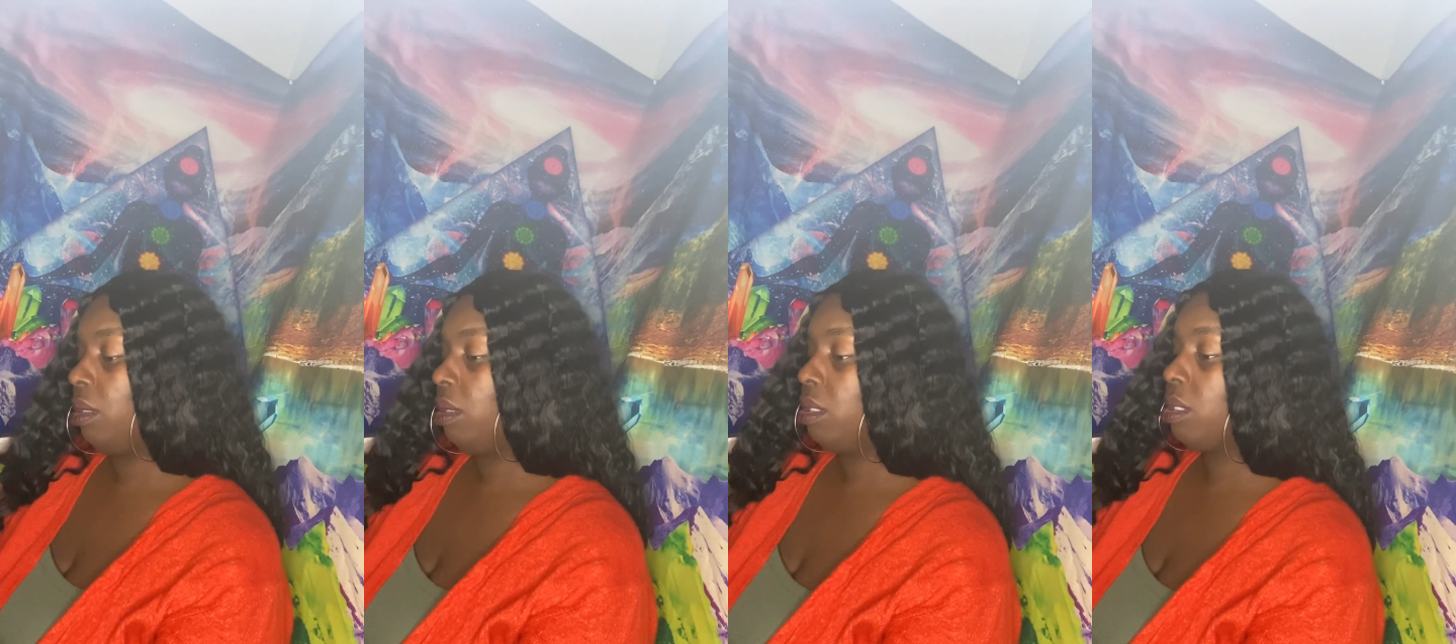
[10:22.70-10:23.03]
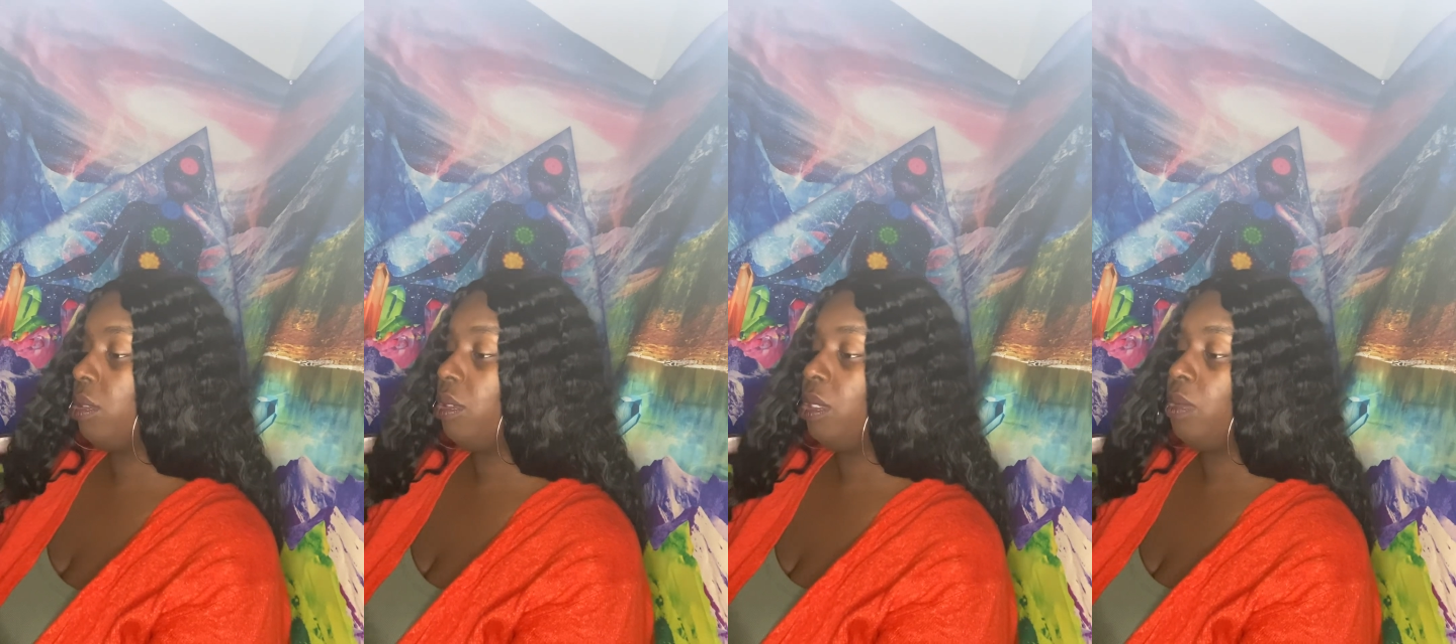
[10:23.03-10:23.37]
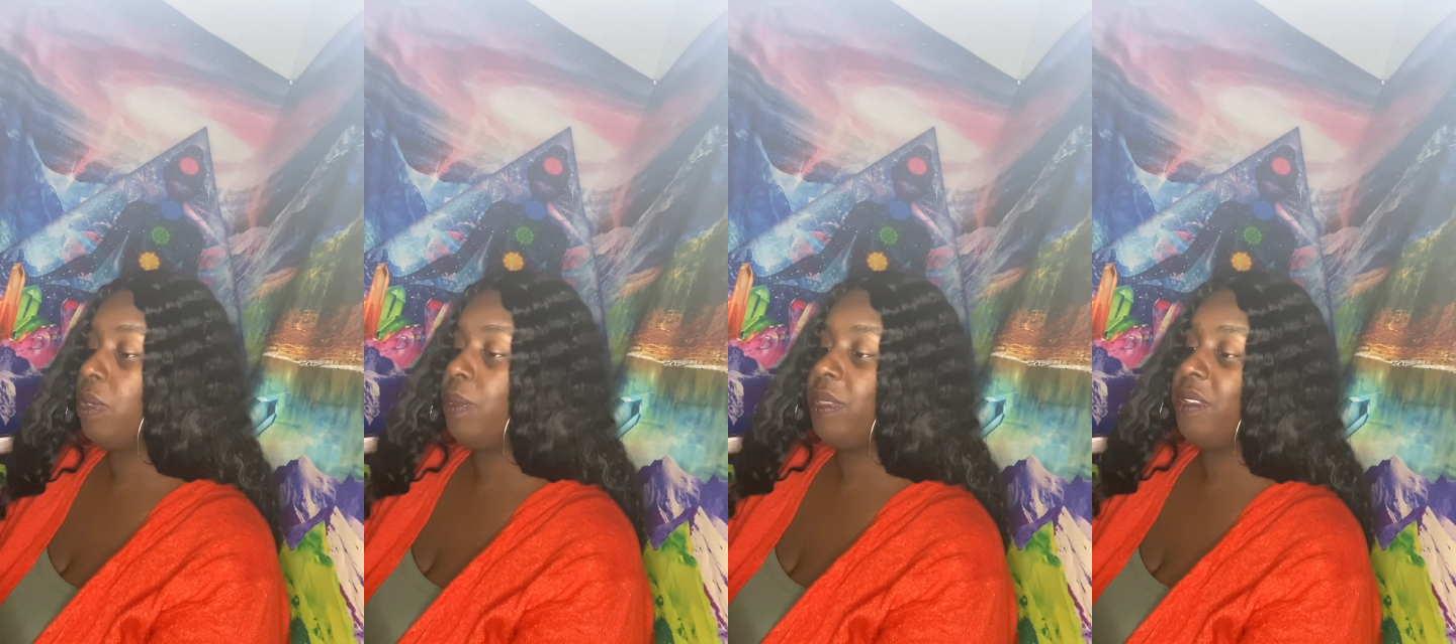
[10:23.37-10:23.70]
also, you the
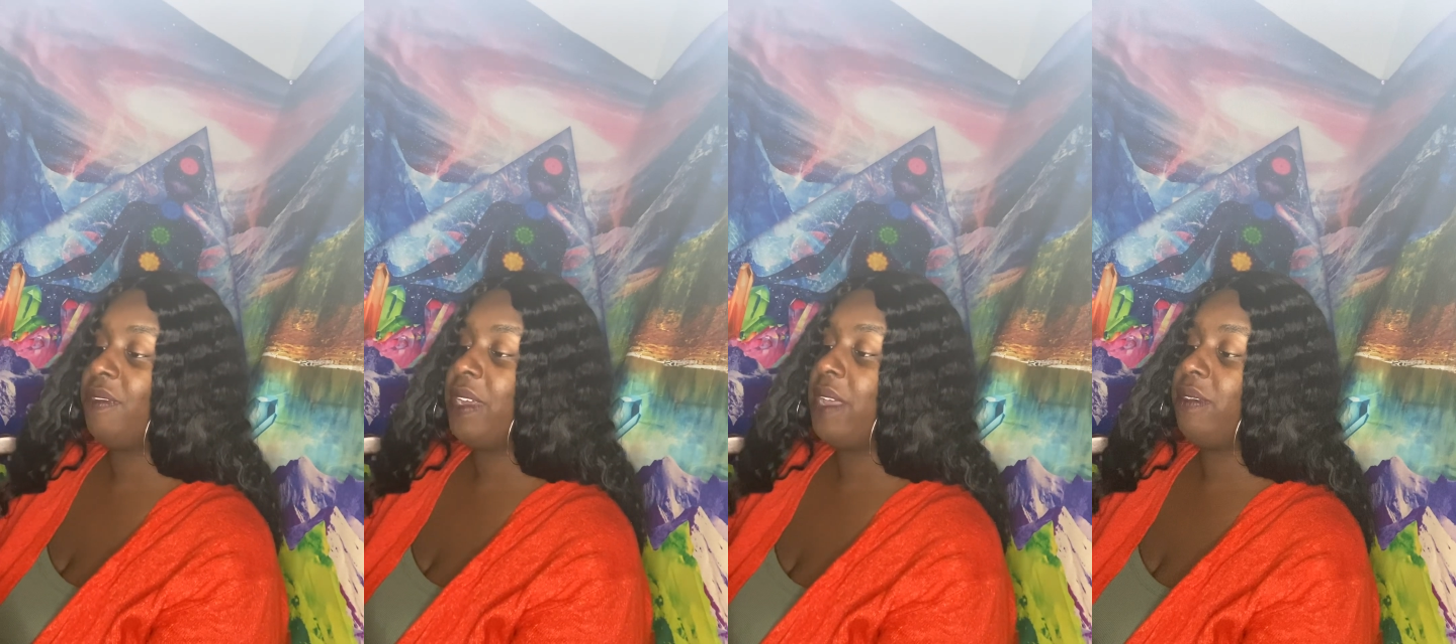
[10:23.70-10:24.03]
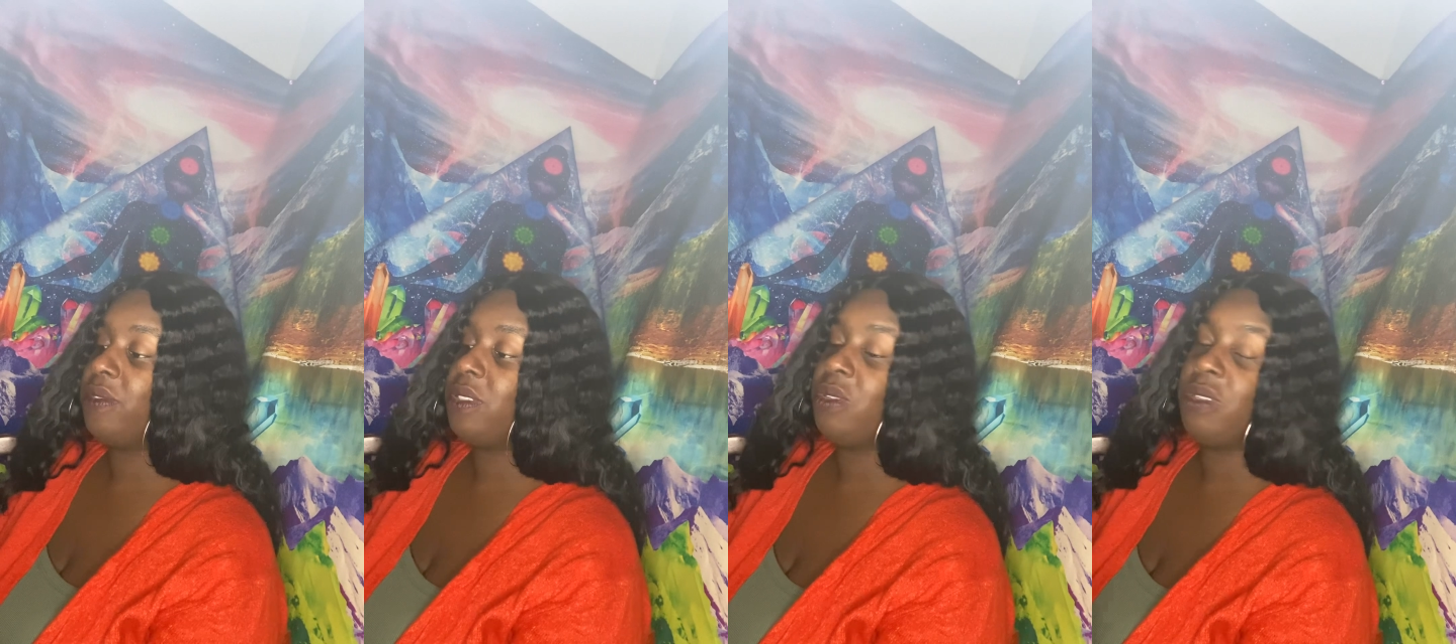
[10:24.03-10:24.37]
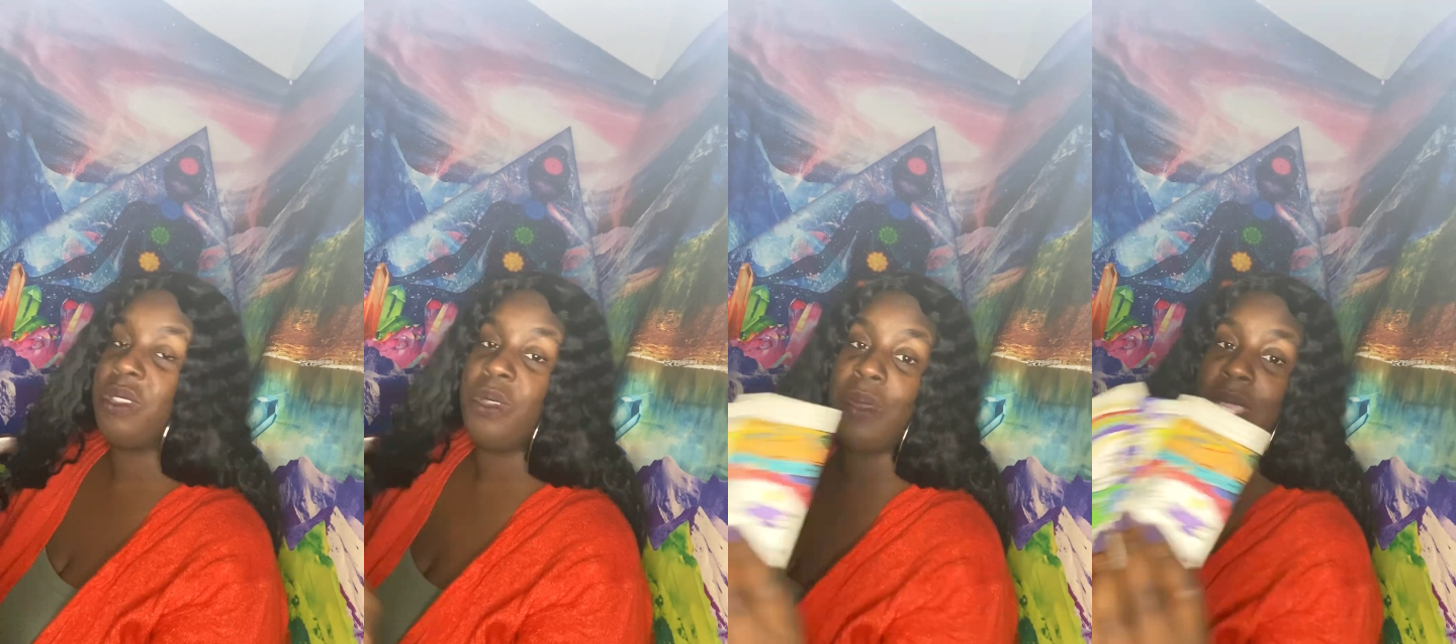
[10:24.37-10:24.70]
one with the five of
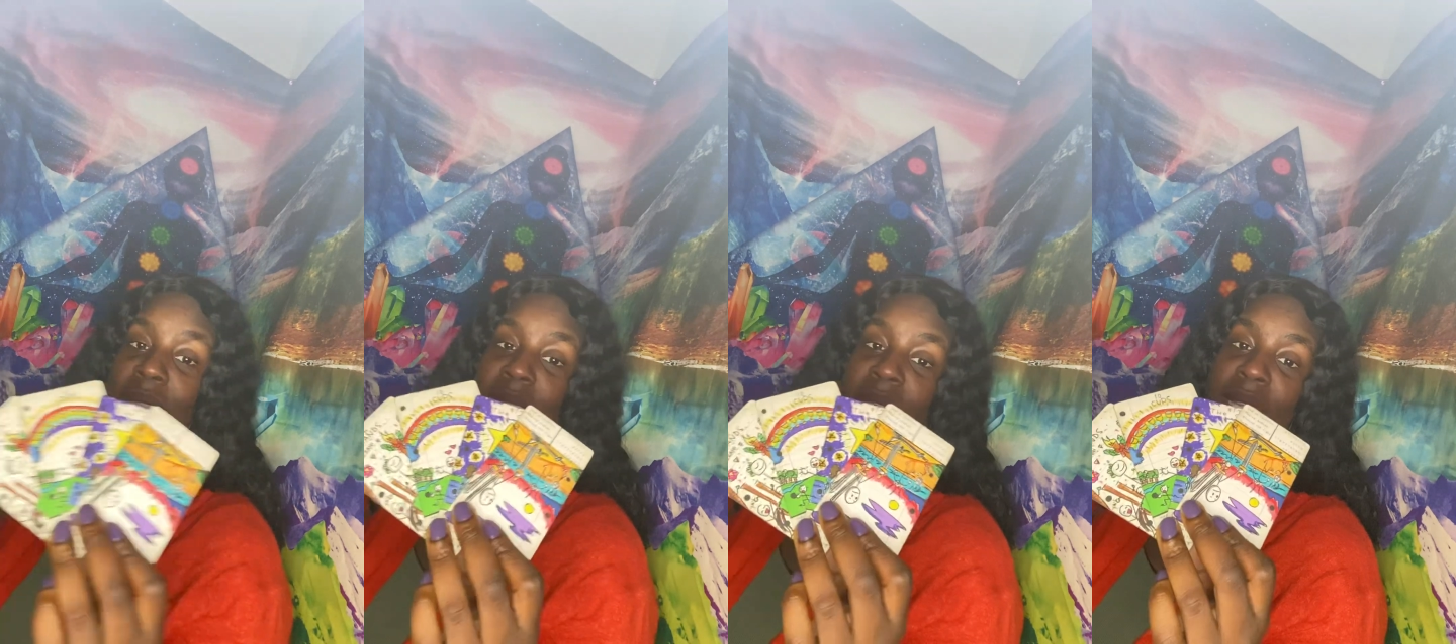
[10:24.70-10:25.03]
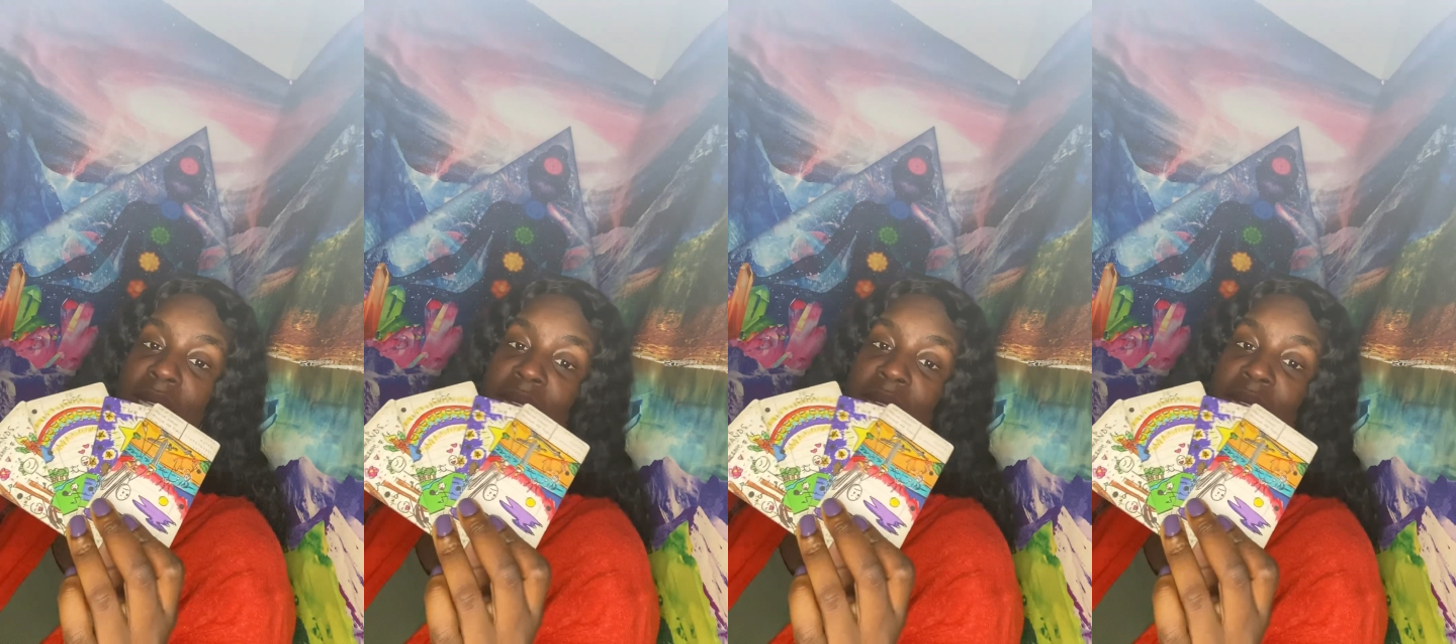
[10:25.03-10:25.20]
swords. You ended that